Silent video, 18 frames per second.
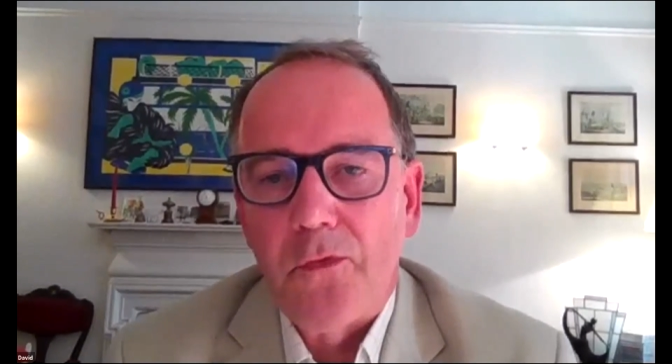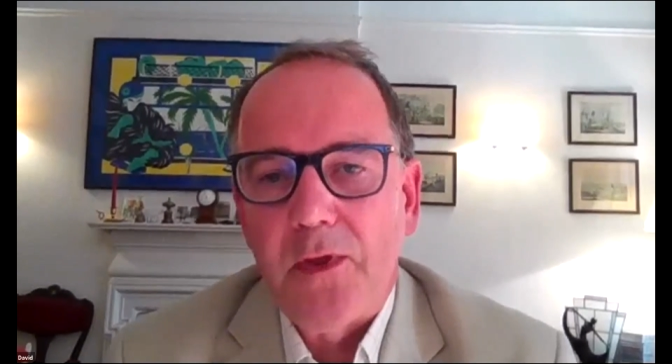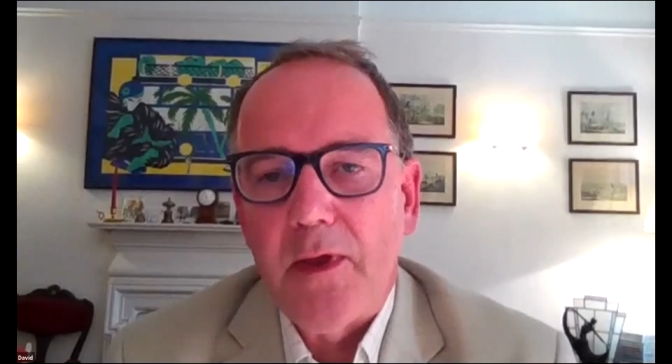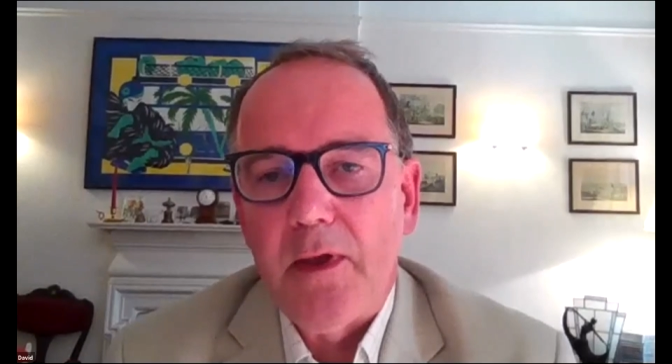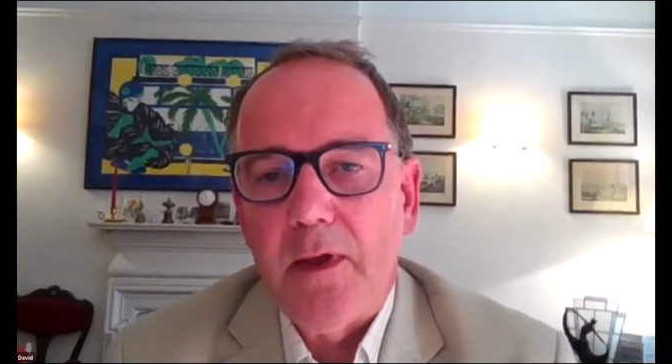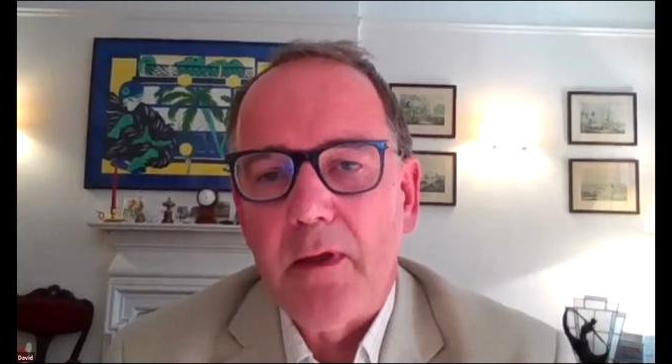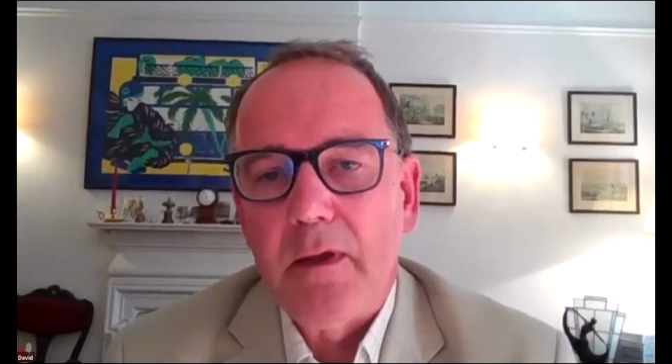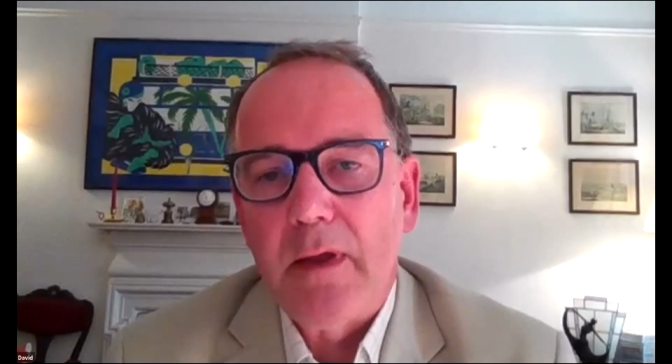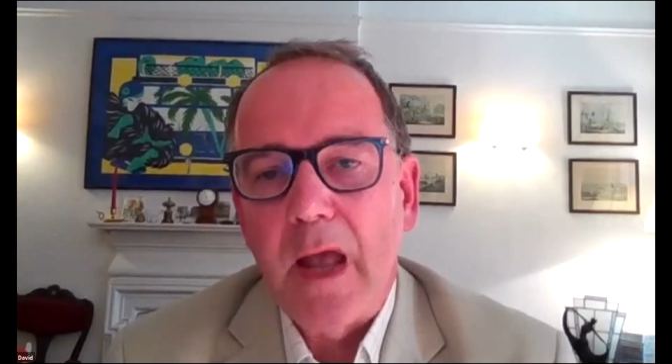
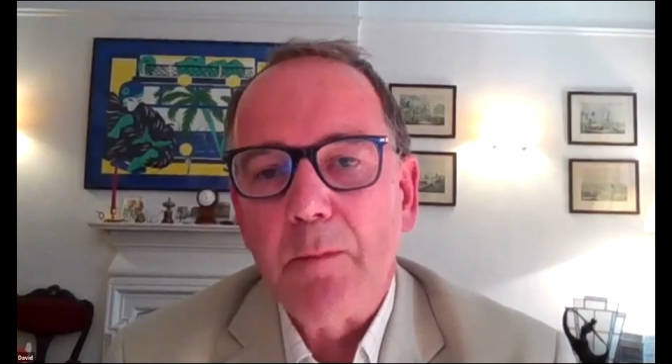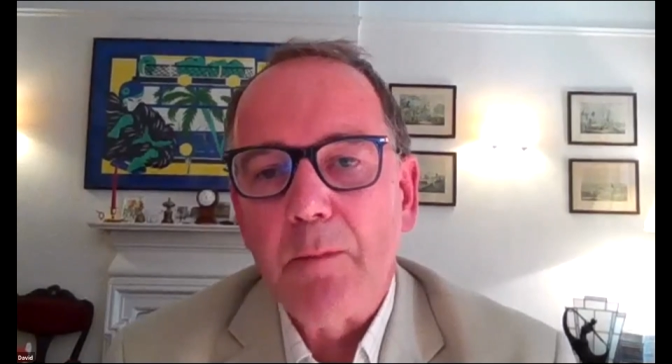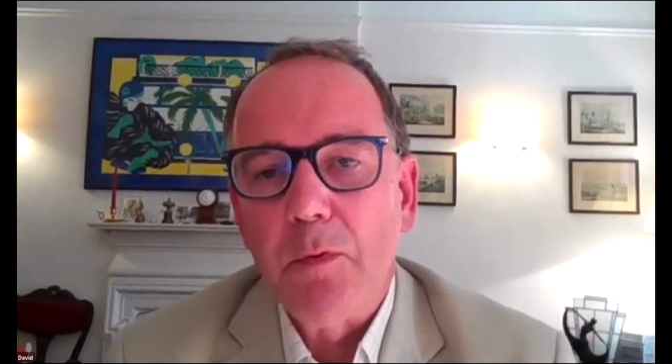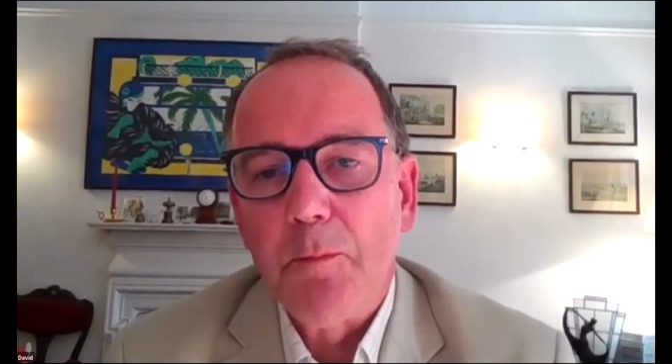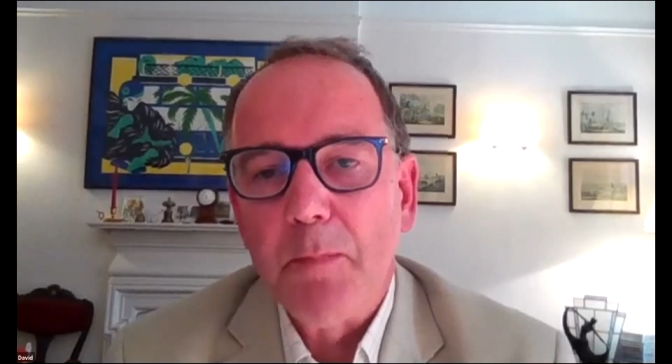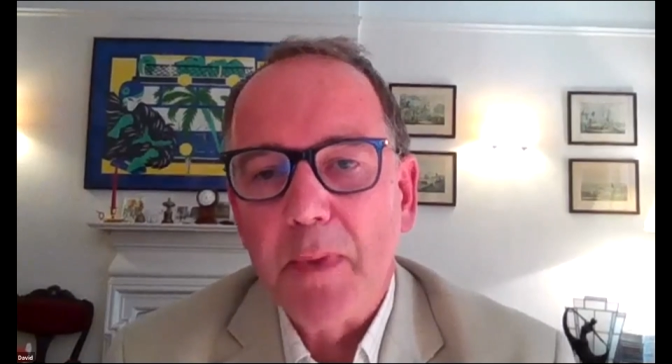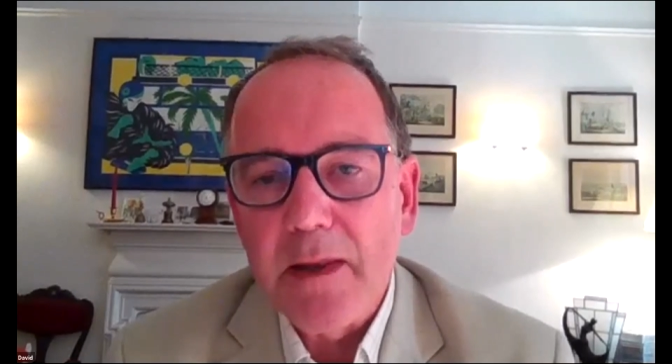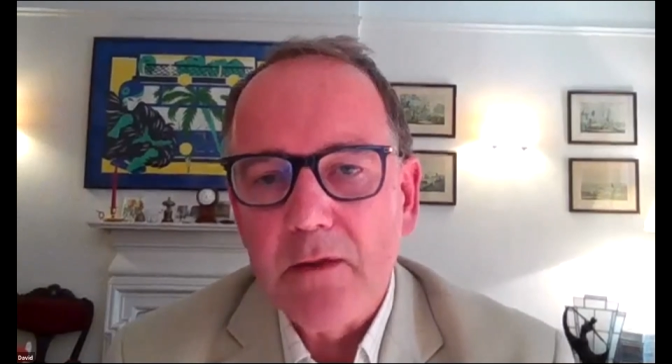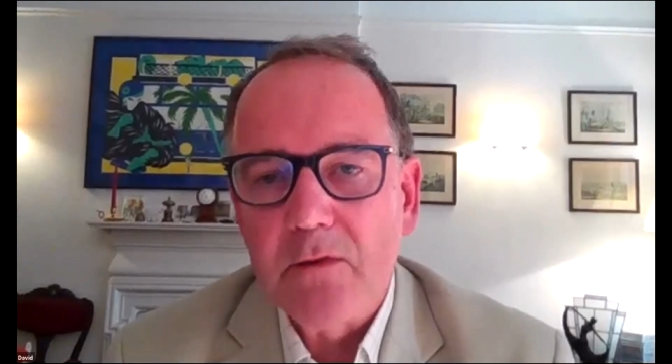the
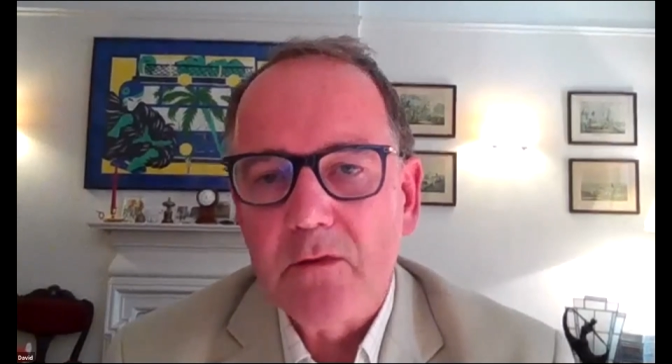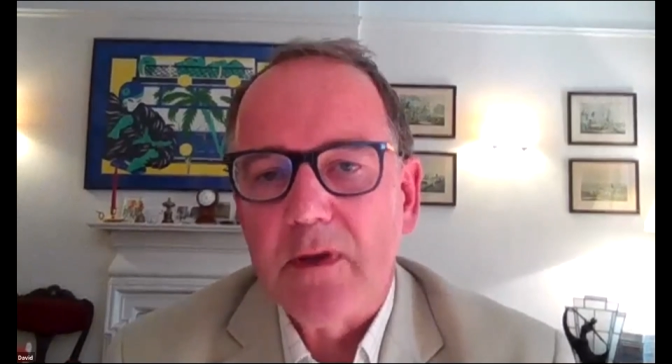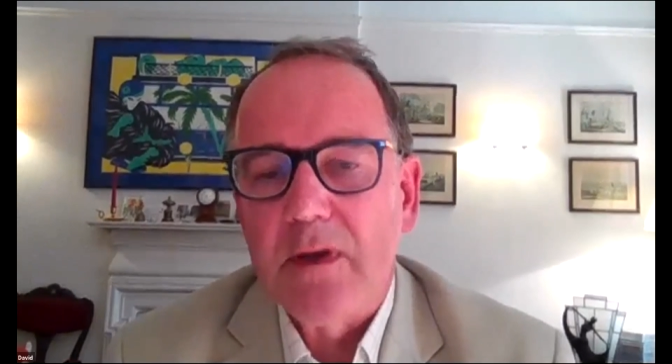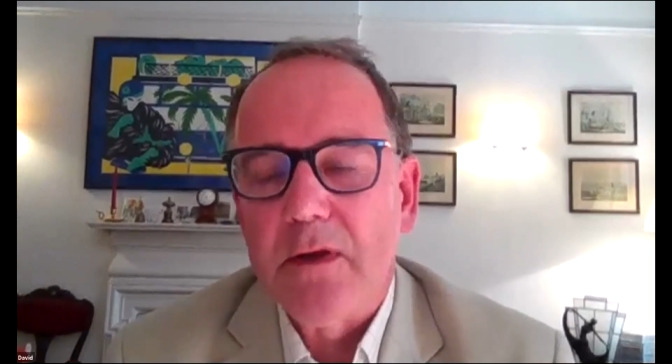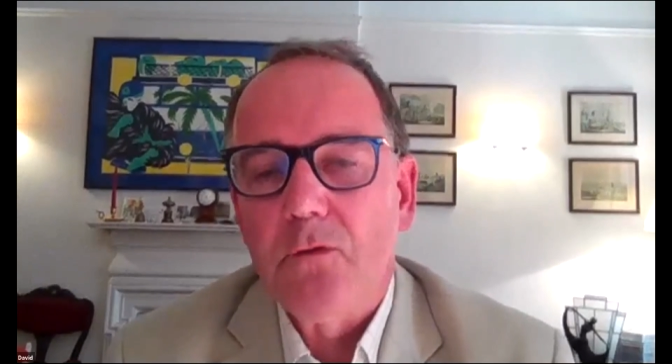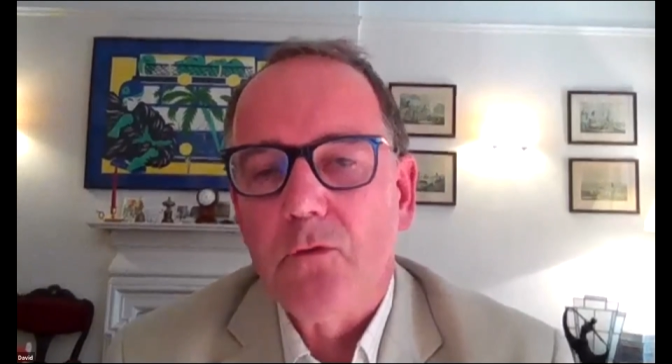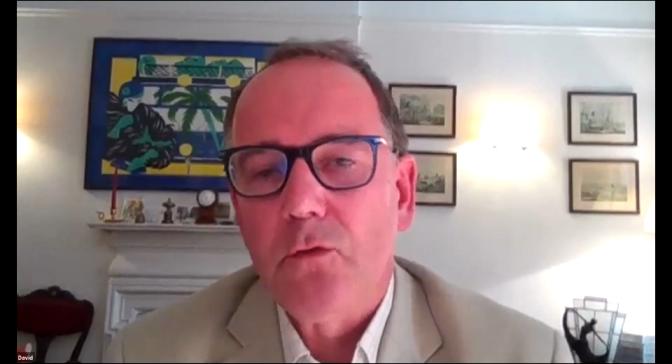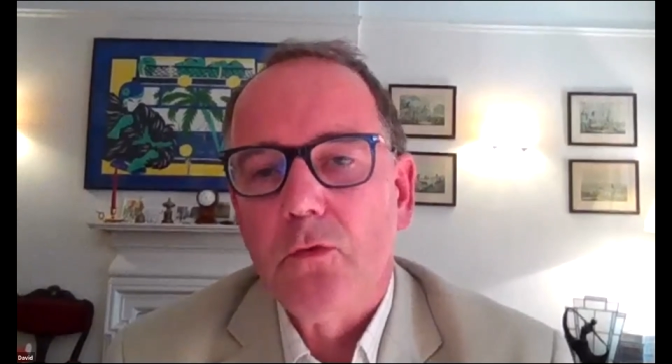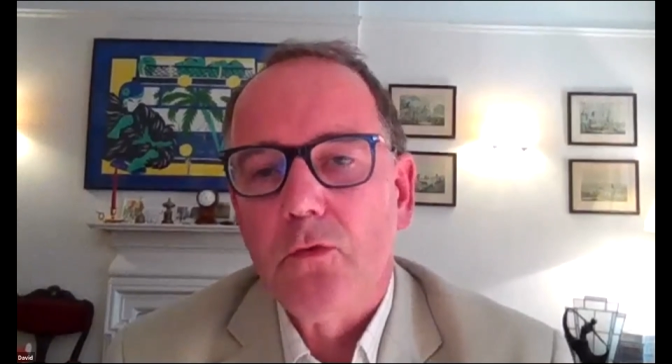
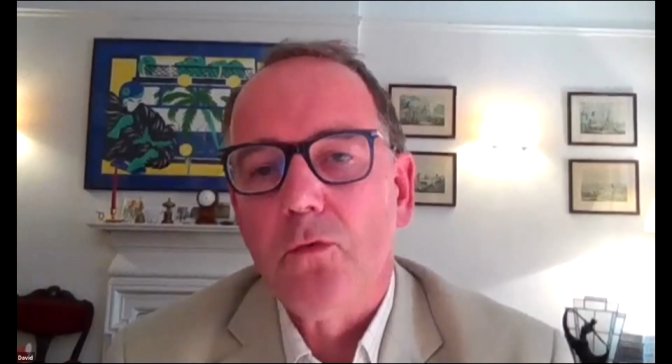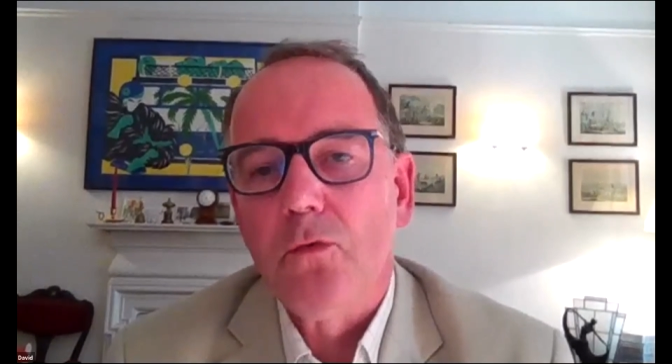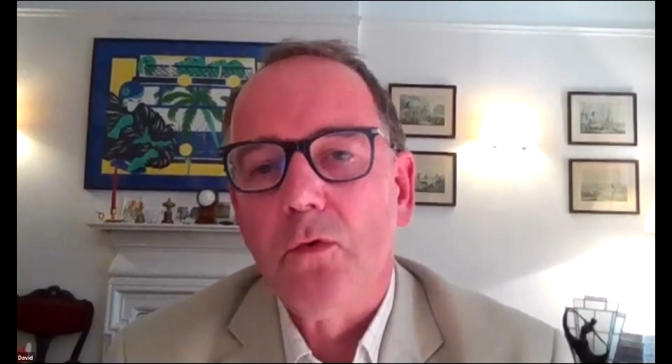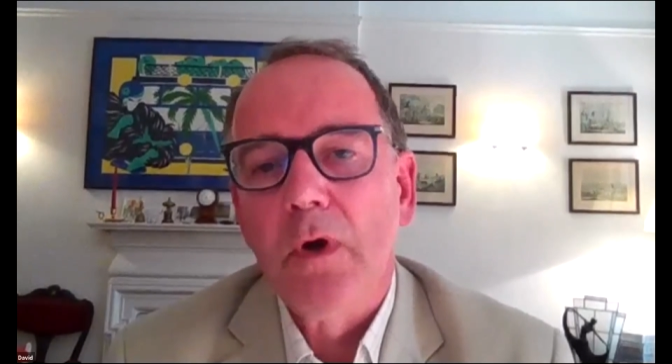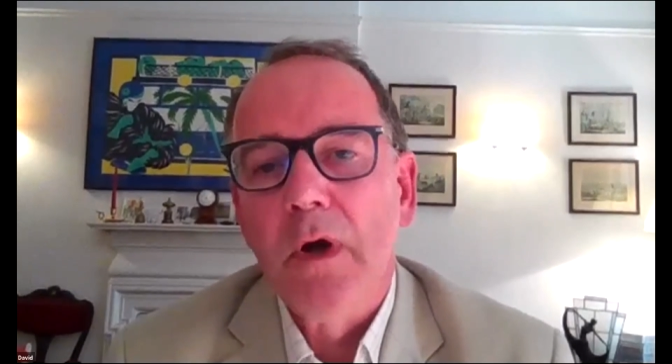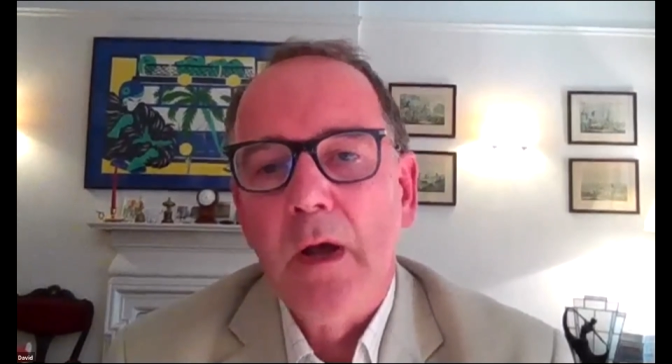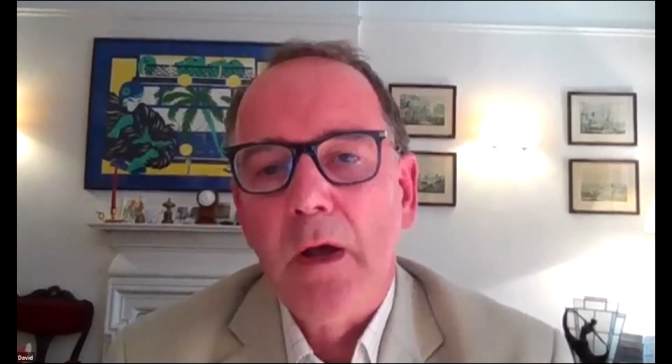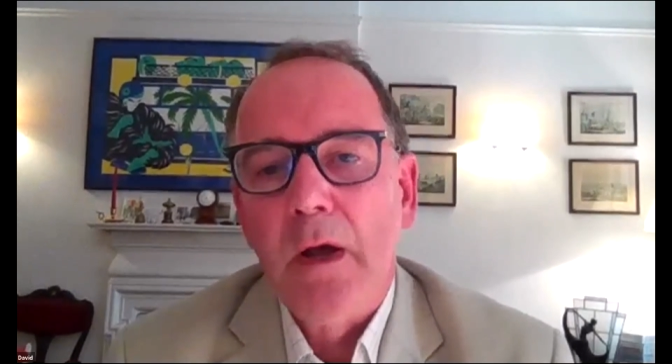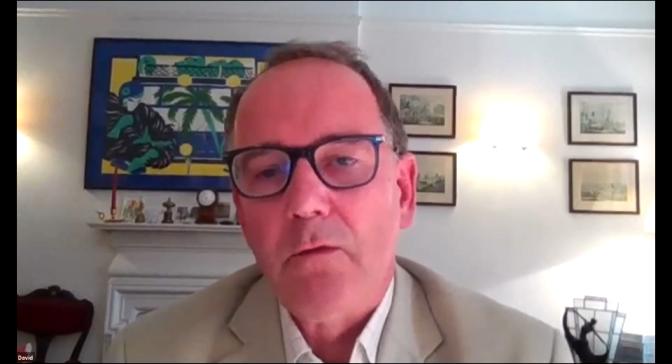capability
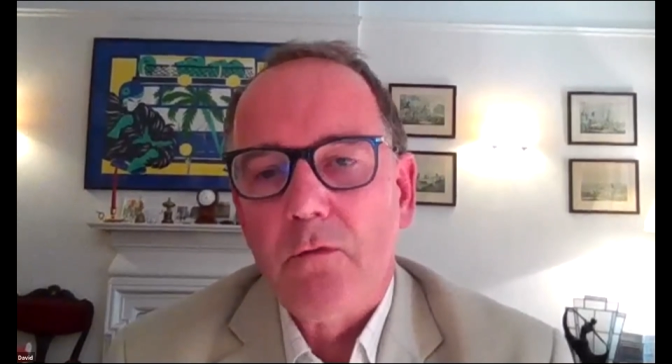to